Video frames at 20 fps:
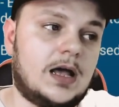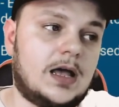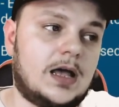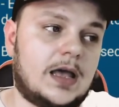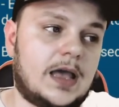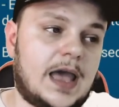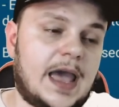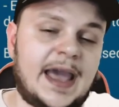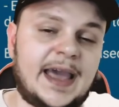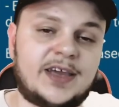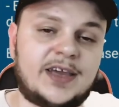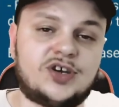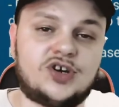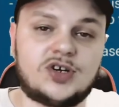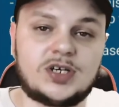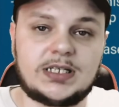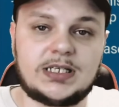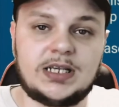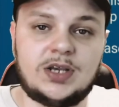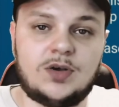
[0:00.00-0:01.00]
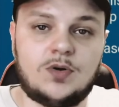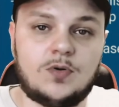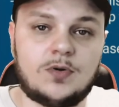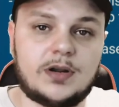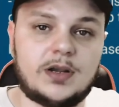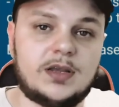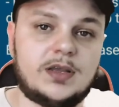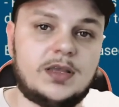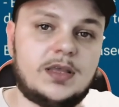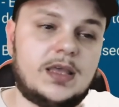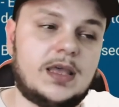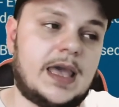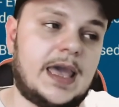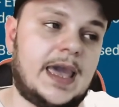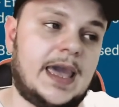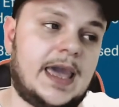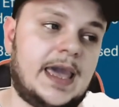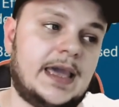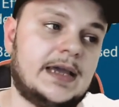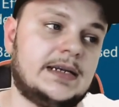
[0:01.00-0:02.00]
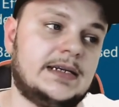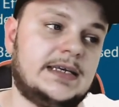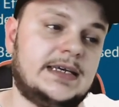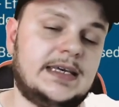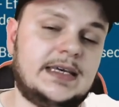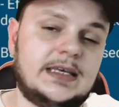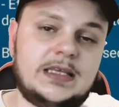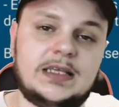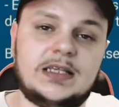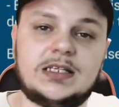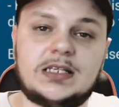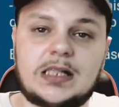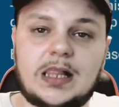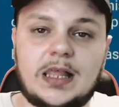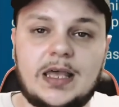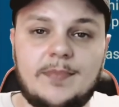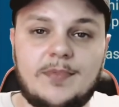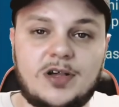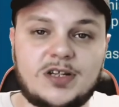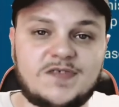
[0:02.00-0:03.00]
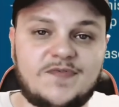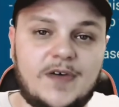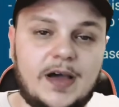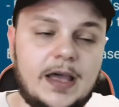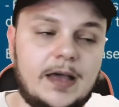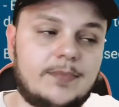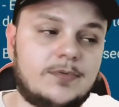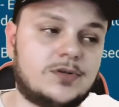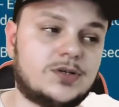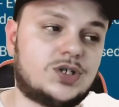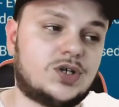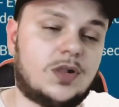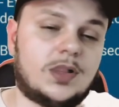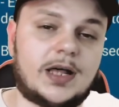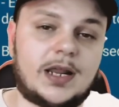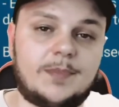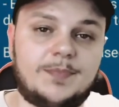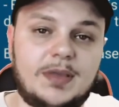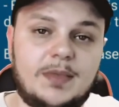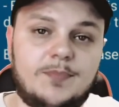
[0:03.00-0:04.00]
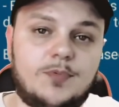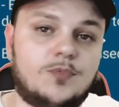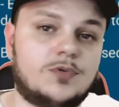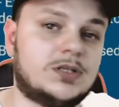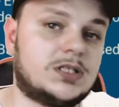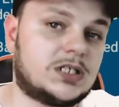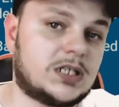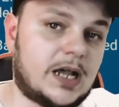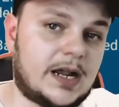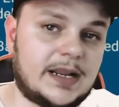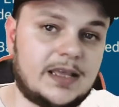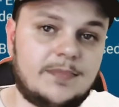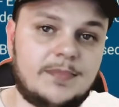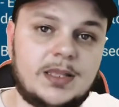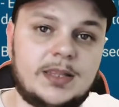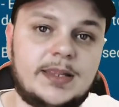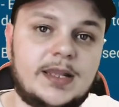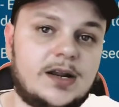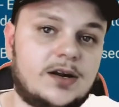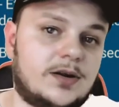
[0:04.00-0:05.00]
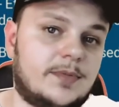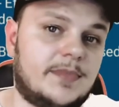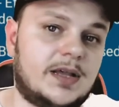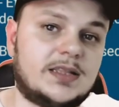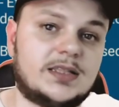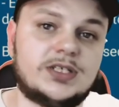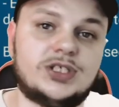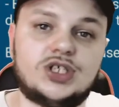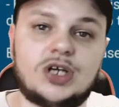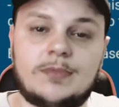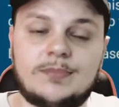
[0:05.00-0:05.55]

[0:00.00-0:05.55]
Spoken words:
accuracy aura, and he is clan boss viable, so a lot of people would slot him in there to make the jump to